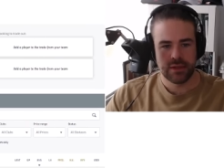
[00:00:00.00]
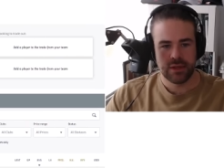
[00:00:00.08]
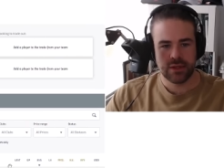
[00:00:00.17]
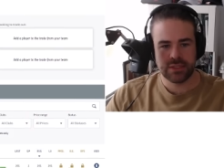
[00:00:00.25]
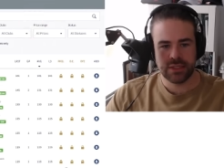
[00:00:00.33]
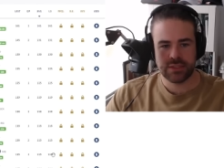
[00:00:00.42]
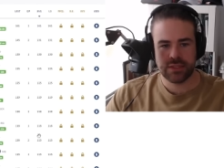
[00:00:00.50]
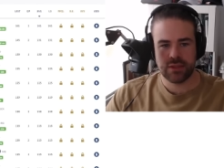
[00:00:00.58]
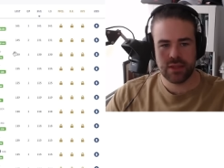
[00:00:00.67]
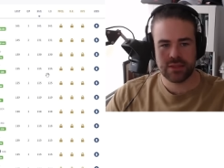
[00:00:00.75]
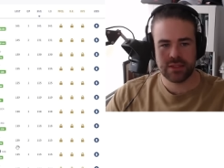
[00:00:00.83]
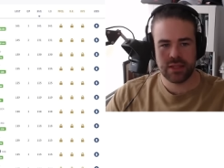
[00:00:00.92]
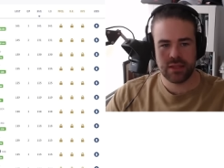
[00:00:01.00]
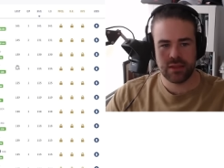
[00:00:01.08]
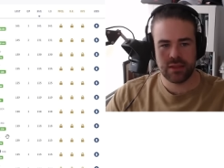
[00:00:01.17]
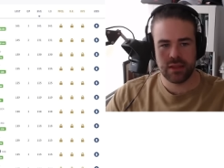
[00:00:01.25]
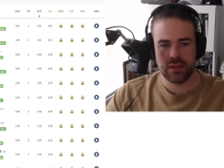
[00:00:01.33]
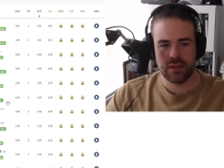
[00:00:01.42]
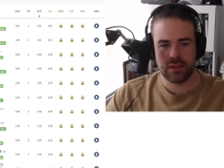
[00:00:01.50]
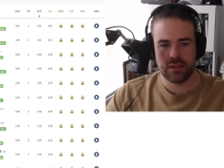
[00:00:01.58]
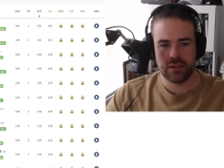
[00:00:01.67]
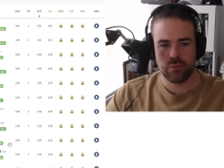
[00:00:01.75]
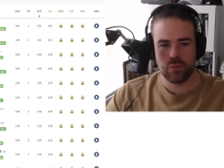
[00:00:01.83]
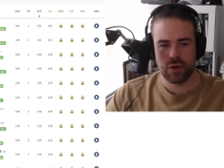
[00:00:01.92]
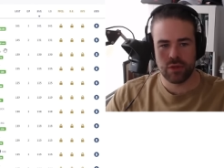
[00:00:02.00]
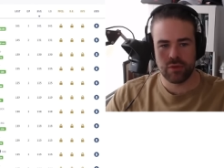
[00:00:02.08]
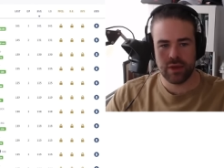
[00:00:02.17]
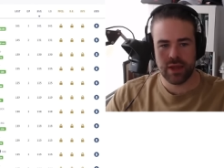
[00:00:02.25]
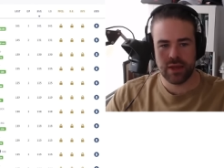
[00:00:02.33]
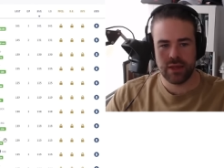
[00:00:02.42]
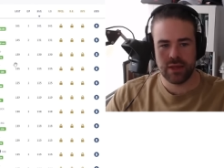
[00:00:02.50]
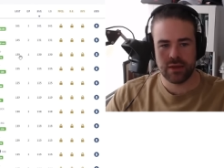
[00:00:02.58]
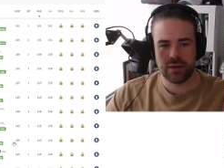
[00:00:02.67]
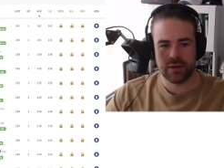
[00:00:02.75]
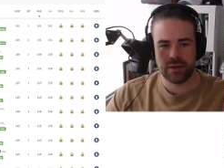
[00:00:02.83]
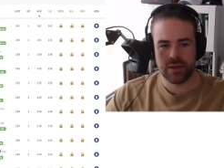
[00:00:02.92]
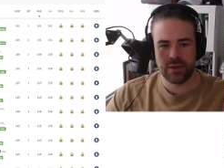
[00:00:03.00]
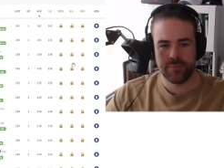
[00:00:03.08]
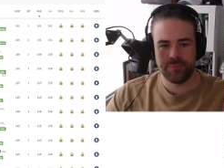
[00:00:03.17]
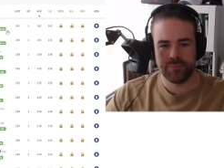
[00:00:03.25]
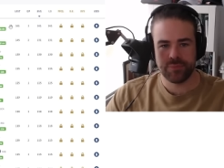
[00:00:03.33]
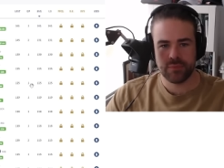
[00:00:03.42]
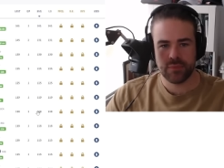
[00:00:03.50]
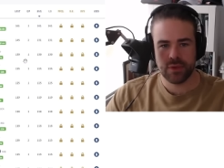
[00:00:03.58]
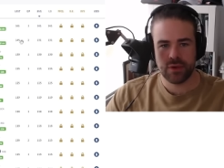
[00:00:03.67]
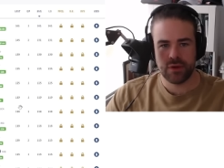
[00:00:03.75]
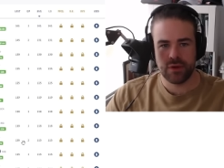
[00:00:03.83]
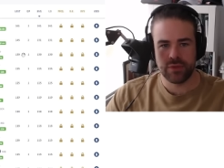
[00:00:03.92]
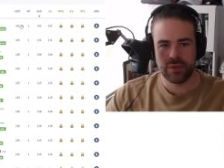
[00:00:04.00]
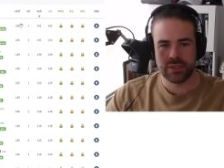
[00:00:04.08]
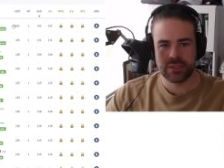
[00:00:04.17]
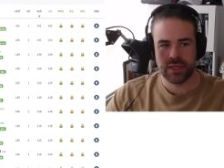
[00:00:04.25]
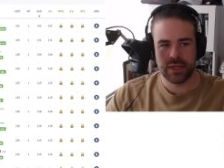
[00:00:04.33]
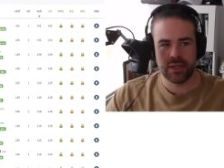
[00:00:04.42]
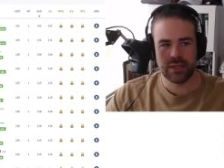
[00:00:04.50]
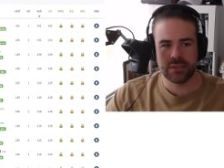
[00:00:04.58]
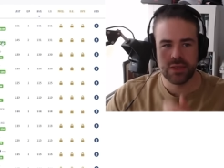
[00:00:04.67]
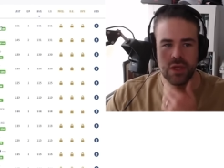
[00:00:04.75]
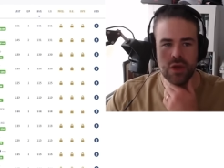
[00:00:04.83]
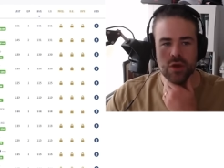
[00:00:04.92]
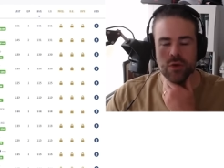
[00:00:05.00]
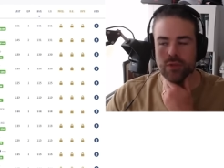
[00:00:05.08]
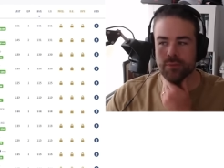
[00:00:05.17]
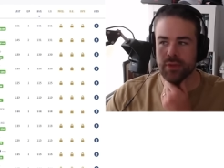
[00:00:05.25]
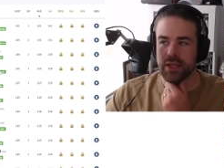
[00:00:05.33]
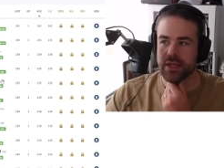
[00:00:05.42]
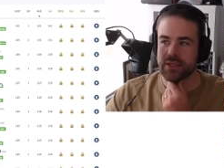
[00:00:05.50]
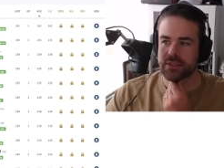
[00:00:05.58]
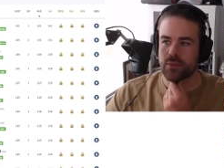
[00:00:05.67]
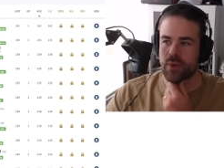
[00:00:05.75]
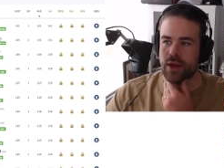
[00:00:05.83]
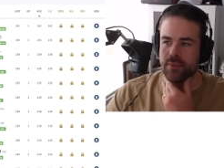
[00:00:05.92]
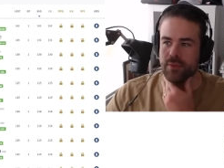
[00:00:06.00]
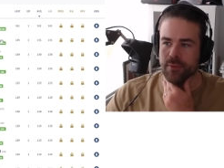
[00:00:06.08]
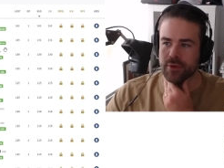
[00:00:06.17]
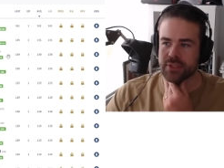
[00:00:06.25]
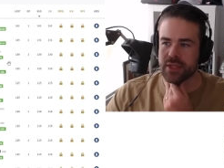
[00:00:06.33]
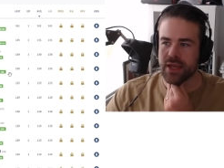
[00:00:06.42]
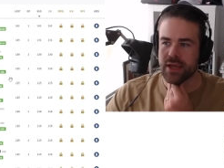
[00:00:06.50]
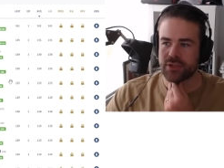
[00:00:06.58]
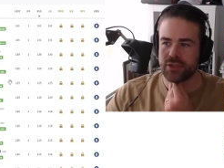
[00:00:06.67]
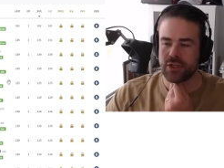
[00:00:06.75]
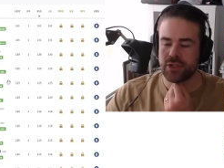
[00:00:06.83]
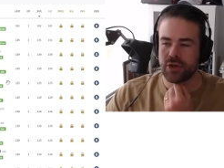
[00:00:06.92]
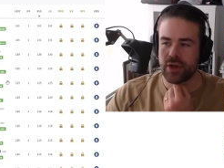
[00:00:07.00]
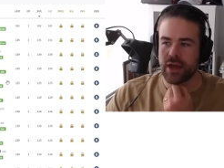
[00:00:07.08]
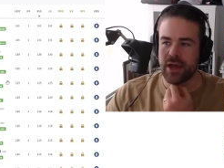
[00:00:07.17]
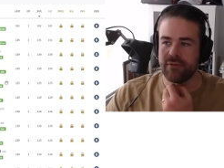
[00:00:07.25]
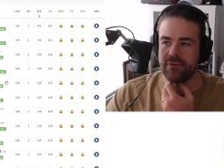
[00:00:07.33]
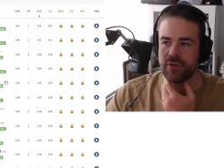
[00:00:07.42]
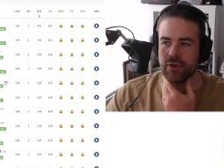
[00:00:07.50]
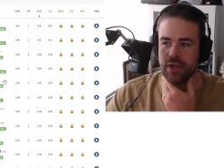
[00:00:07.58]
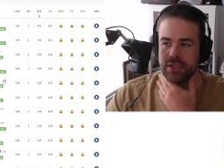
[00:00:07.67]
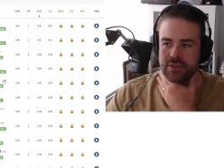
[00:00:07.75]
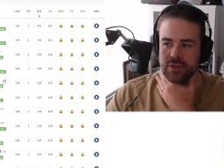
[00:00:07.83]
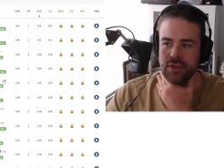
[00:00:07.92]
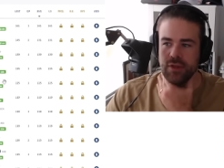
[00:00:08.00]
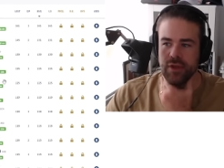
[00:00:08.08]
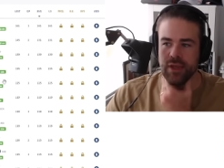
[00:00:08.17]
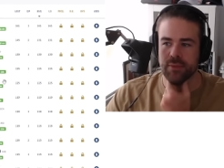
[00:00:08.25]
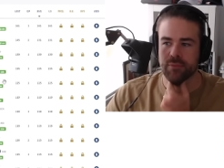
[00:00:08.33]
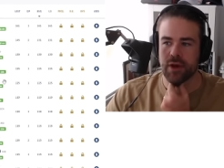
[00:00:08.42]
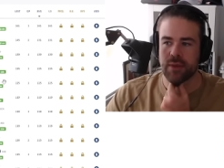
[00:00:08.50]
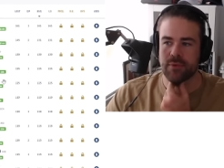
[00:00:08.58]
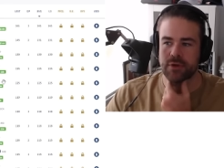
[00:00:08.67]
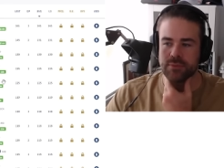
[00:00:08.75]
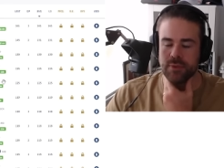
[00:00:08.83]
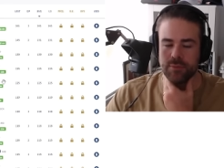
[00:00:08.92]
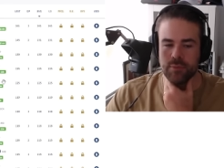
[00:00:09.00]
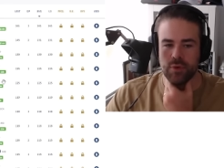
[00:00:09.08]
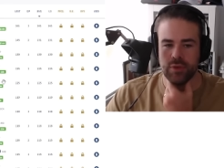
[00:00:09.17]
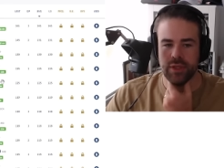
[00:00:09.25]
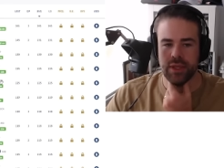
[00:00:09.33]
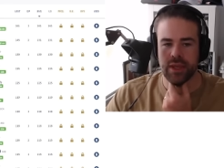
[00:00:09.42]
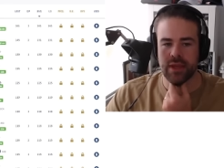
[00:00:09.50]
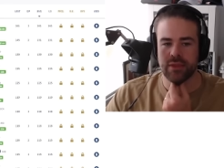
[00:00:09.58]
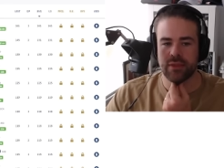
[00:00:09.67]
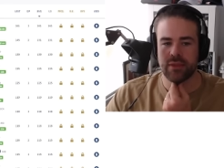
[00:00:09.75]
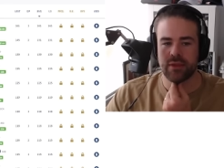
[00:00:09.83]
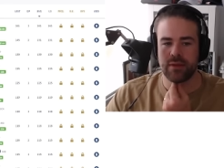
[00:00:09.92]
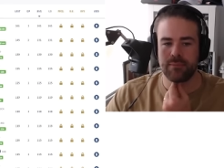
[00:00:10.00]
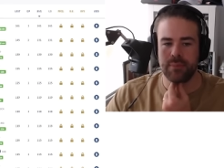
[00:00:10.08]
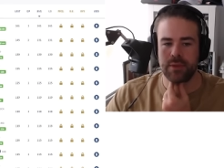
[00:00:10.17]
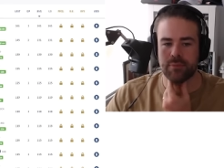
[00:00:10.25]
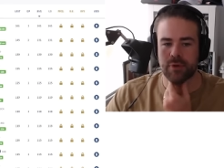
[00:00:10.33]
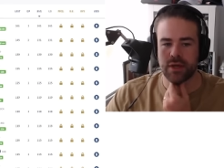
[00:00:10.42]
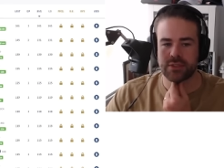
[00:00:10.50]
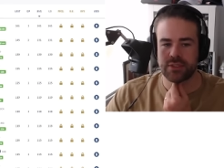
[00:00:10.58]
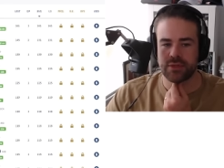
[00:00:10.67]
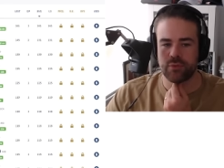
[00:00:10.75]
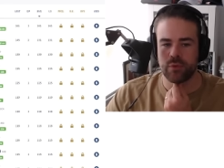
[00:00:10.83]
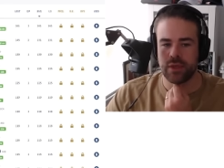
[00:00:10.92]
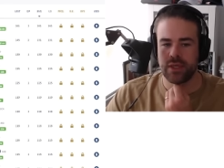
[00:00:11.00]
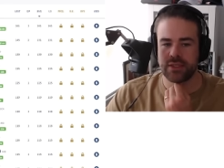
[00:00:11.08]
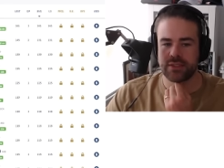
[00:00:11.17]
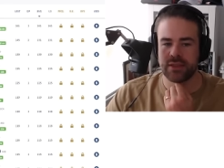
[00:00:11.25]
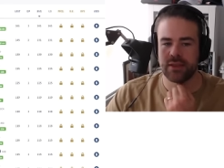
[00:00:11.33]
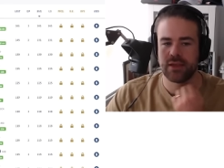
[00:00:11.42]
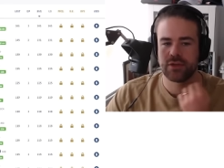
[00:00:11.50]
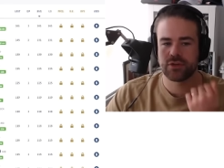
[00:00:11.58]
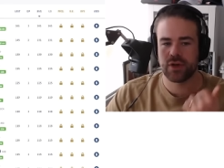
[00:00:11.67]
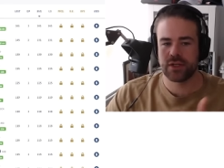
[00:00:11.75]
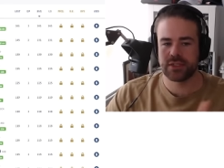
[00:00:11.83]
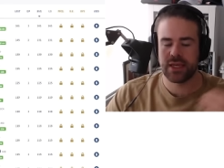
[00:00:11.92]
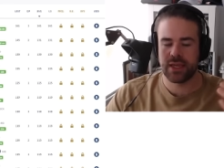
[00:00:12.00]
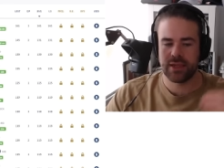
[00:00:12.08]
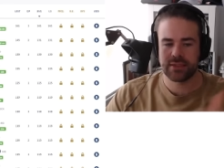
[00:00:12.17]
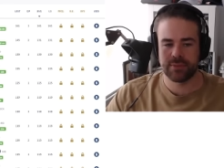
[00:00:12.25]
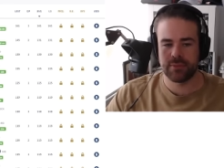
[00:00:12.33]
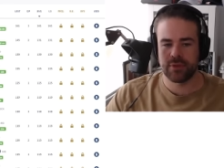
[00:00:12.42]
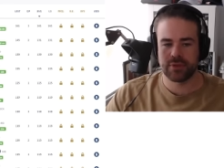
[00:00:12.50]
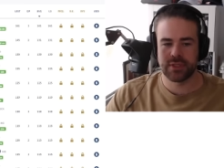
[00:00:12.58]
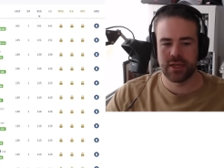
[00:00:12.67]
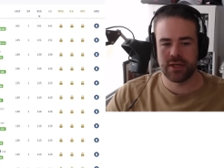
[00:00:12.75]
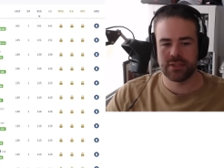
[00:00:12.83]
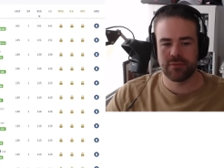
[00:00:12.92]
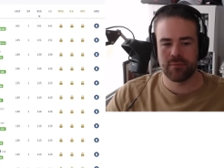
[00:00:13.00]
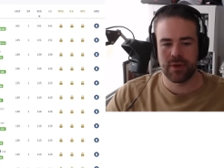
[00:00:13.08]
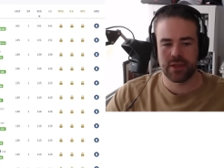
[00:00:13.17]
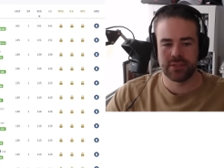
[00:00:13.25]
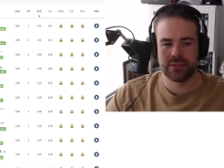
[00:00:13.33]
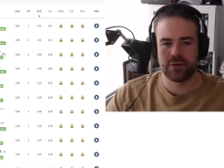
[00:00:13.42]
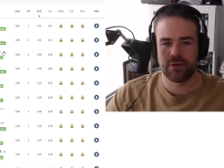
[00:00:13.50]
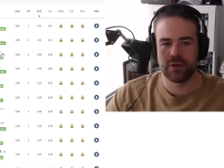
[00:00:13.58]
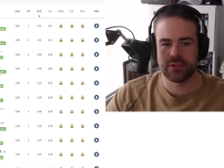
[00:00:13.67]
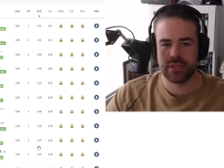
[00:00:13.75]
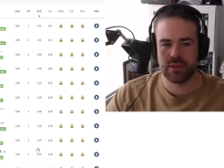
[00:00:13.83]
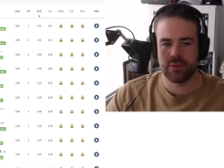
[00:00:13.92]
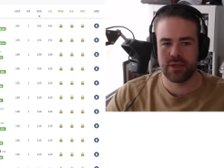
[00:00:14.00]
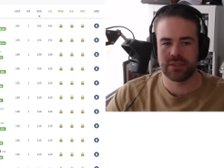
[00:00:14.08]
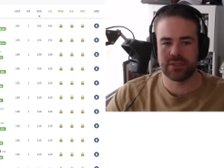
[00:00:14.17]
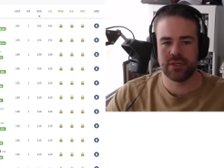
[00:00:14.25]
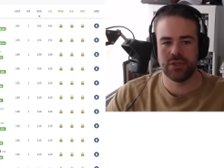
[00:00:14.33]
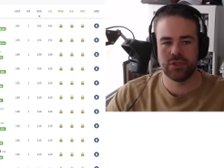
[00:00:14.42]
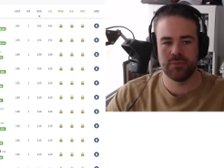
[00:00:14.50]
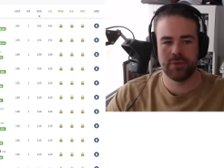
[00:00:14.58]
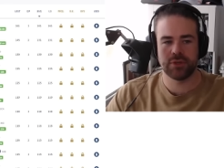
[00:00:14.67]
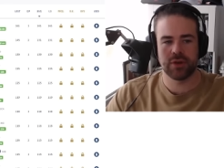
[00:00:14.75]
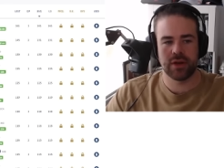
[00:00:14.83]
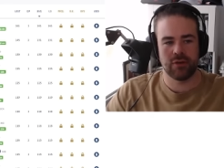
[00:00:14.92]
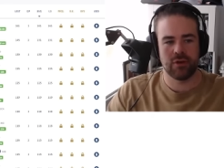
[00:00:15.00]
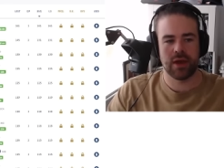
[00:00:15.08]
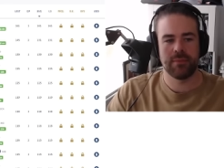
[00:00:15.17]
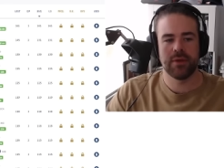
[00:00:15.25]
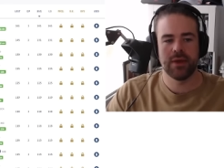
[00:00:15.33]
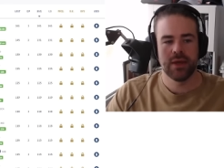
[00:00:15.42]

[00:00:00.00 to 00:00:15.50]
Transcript: because that's that's the thing you you want to look at here um, on this side is who are the players that went up the most in cash that you don't have? Not necessarily looking at primos, but more looking at the mid prices and rookies, and then trying to take out some of those guys from round zero because they're the ones that you should be trying to grab